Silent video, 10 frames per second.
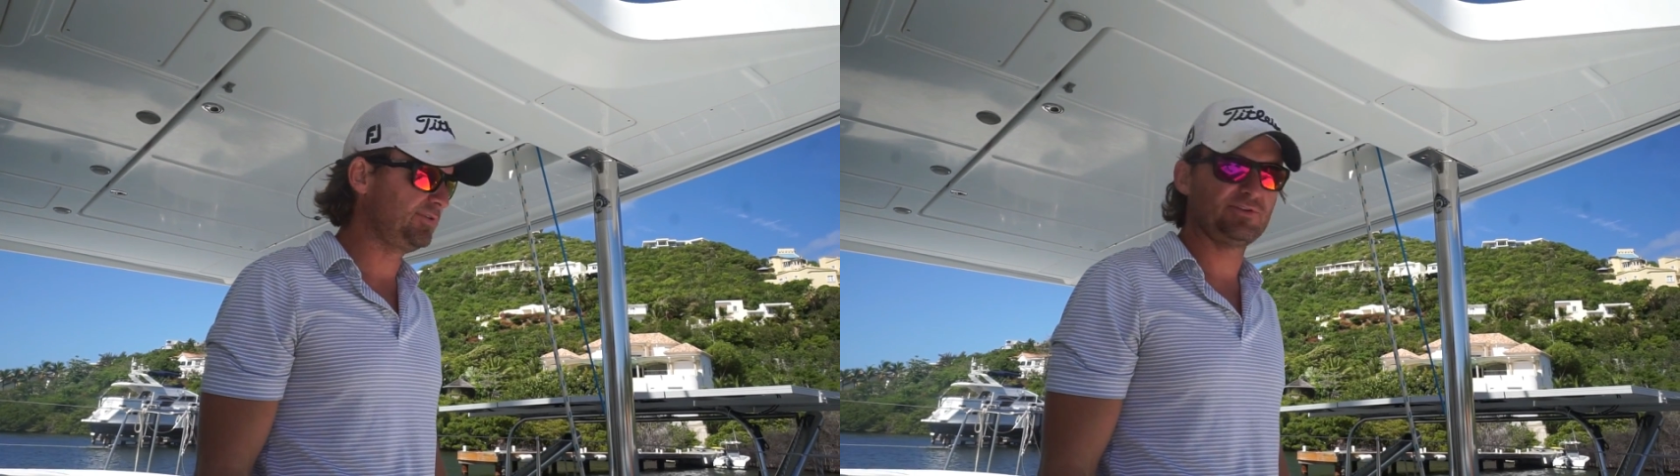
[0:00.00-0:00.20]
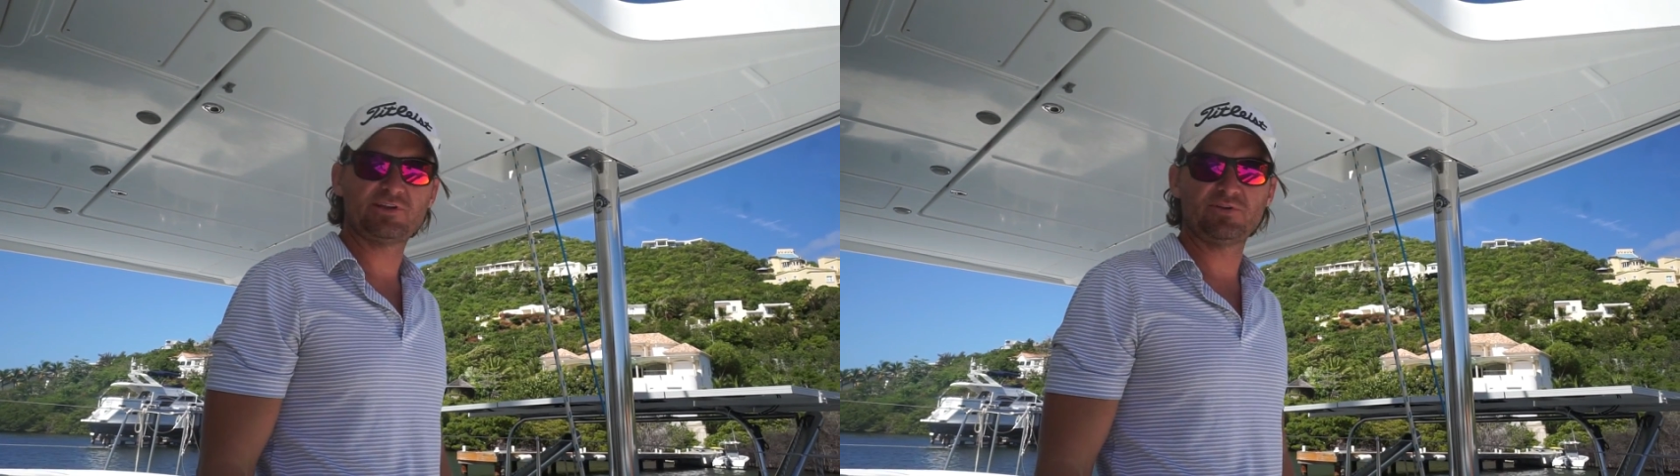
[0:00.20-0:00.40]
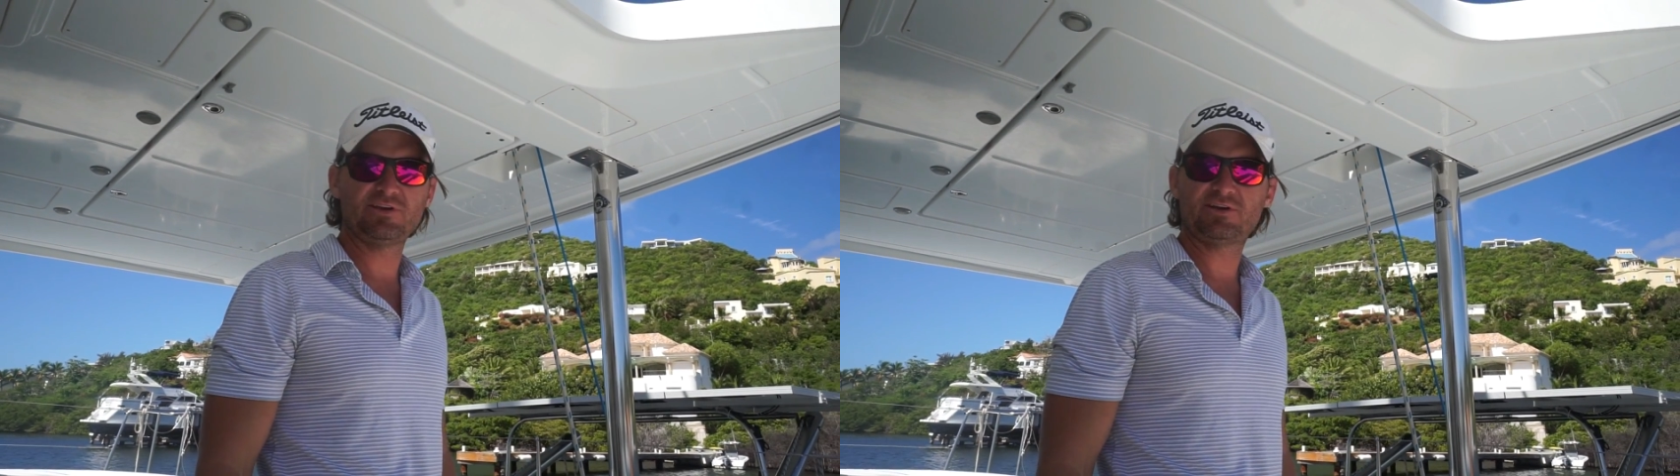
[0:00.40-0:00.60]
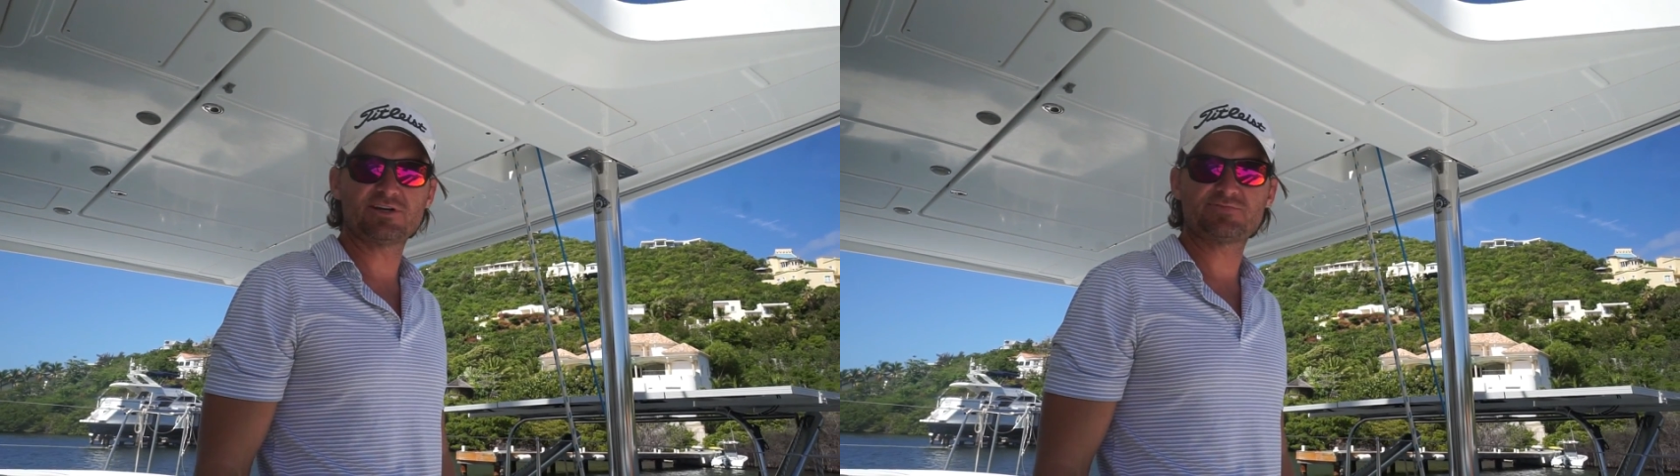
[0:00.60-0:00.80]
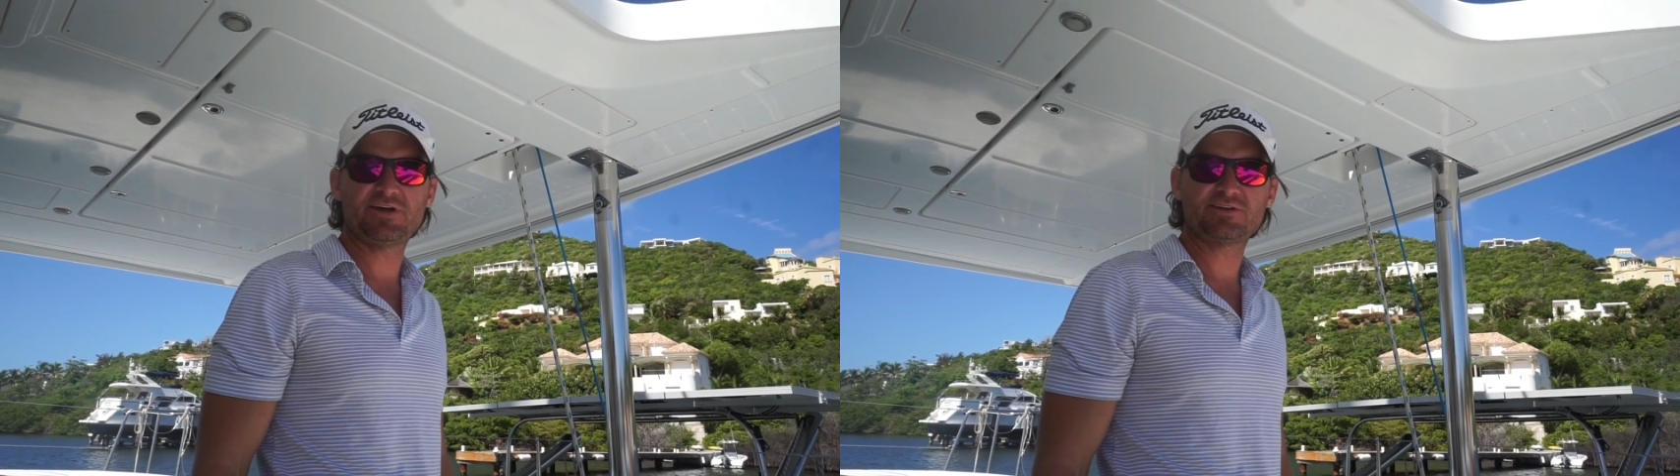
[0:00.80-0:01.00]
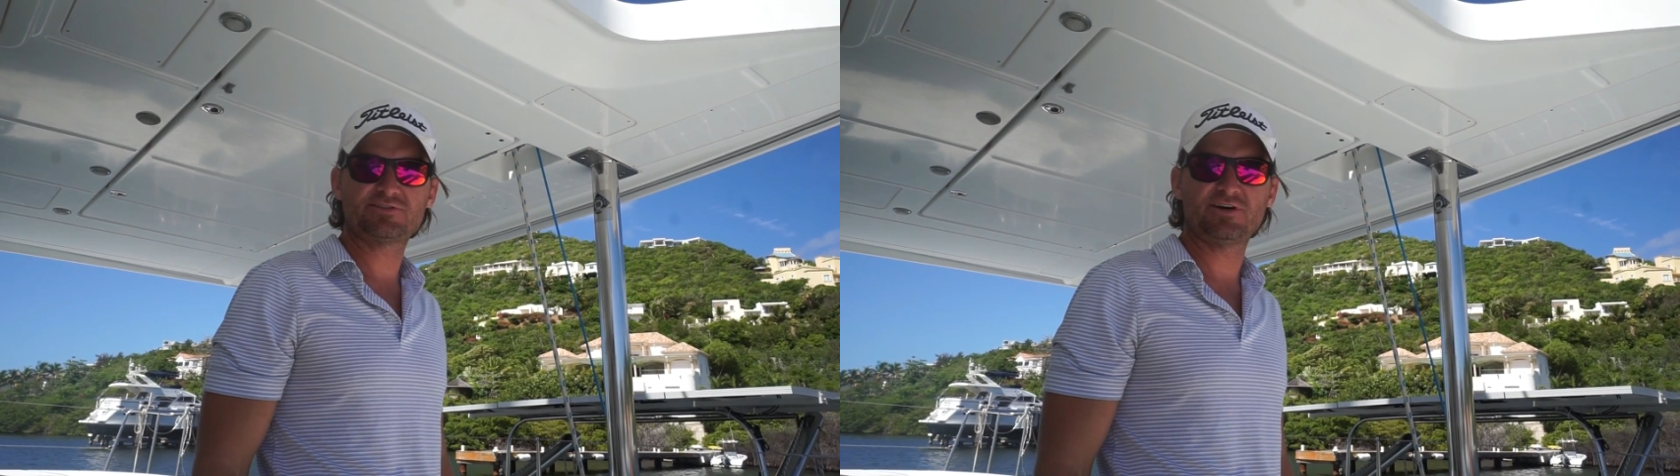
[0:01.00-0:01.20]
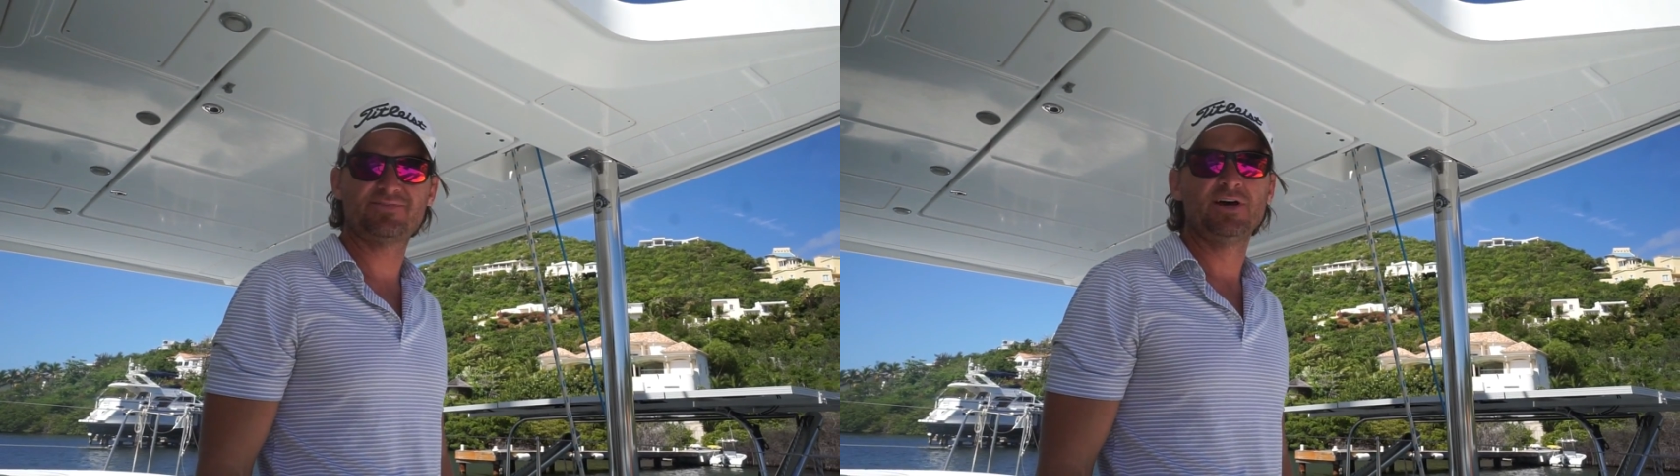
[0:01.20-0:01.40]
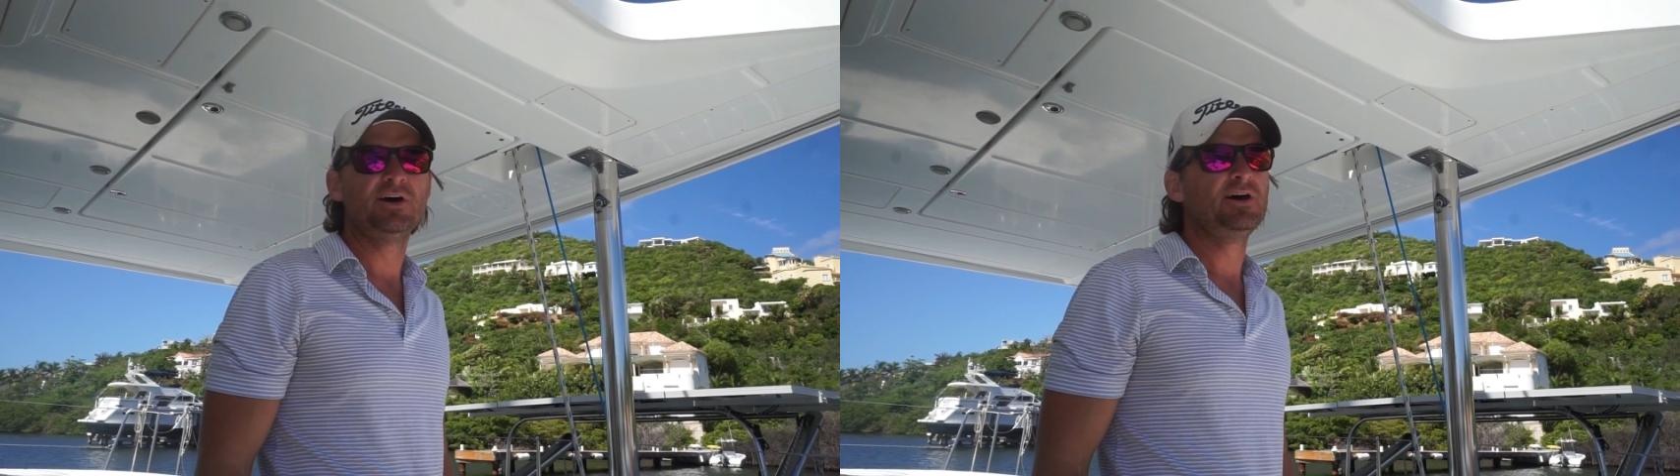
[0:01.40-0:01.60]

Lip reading: only really cosmetic stuff.